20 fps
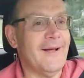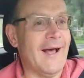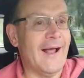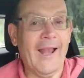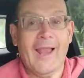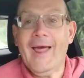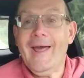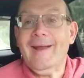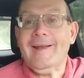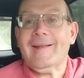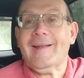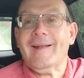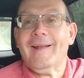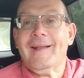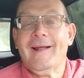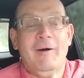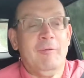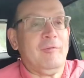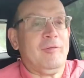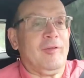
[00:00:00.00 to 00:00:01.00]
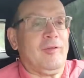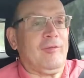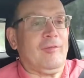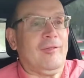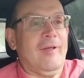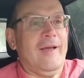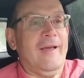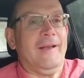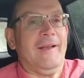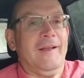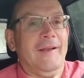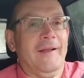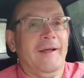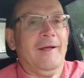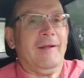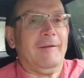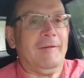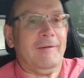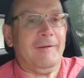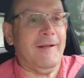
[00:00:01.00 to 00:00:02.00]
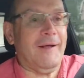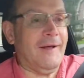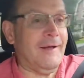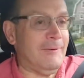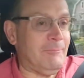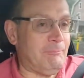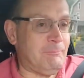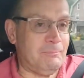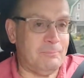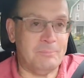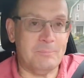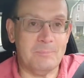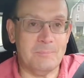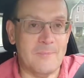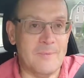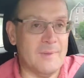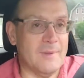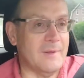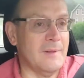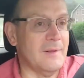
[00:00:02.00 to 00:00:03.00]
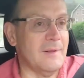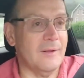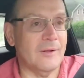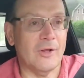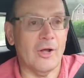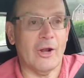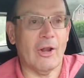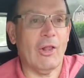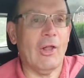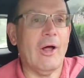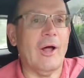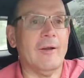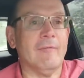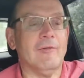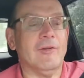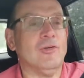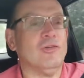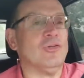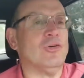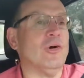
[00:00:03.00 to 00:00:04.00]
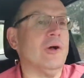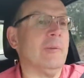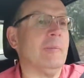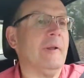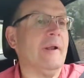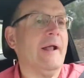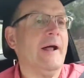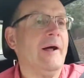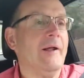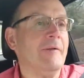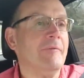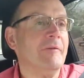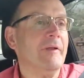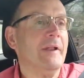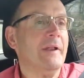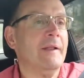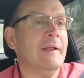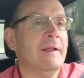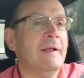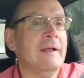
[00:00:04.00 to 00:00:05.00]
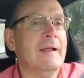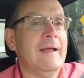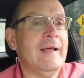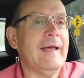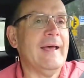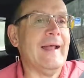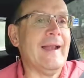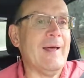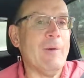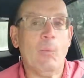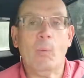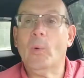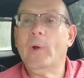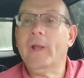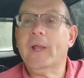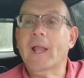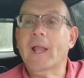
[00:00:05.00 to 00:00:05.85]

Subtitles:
liked it. I was excited. I got a lot of enjoyment out of it. And I would